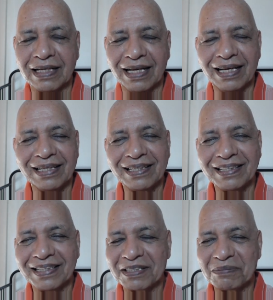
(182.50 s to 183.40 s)

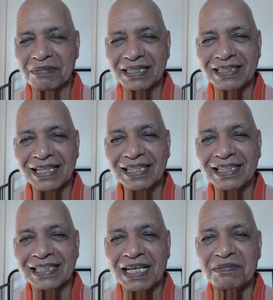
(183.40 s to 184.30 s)
And you might
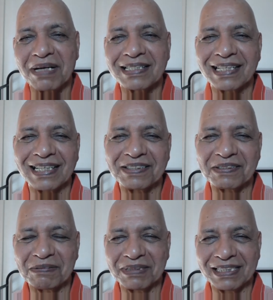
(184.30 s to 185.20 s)
think that I am asking you
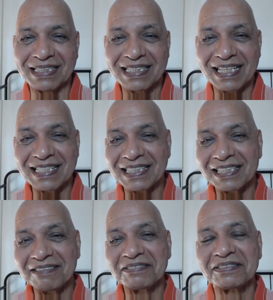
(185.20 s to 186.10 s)
to be
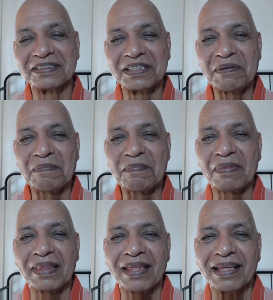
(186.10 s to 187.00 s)
insensitive,
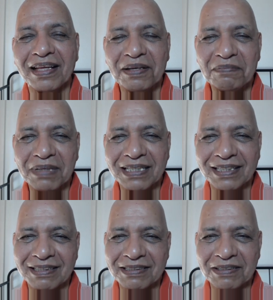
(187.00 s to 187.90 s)
but
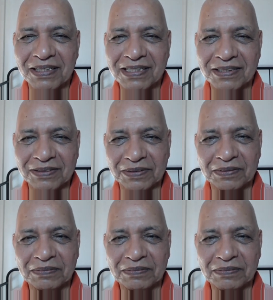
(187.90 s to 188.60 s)
it is not so.